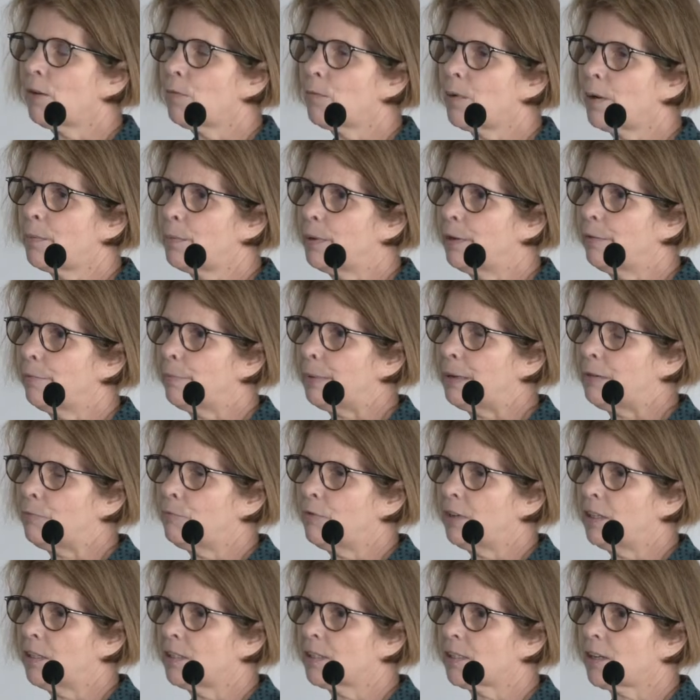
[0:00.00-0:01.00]
when we've
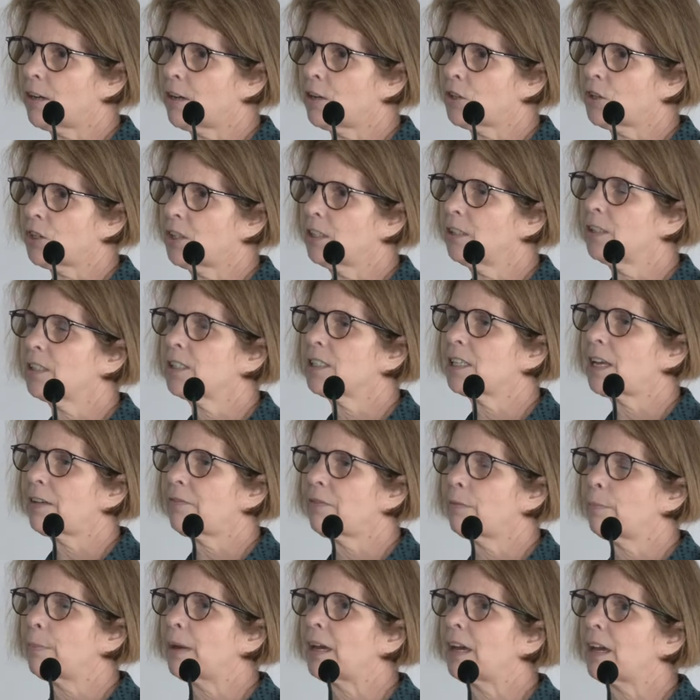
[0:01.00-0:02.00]
been researching the
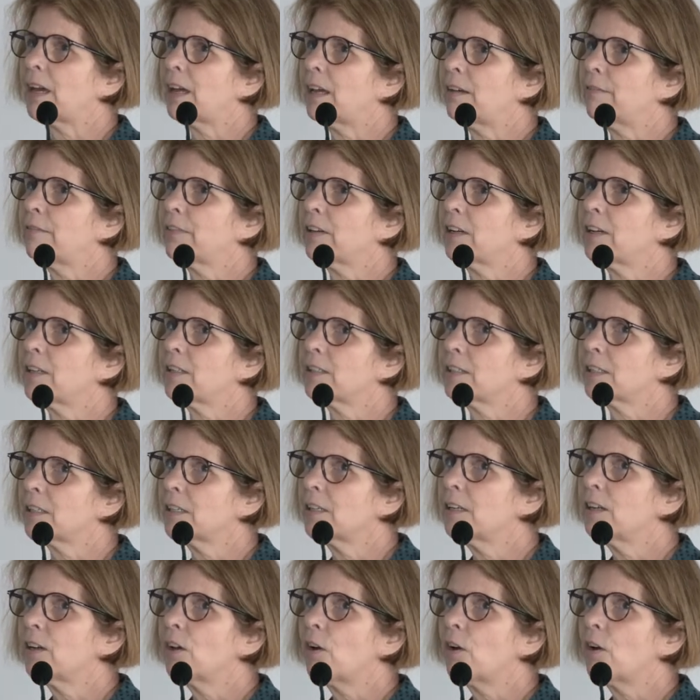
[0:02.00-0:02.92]
seven behaviours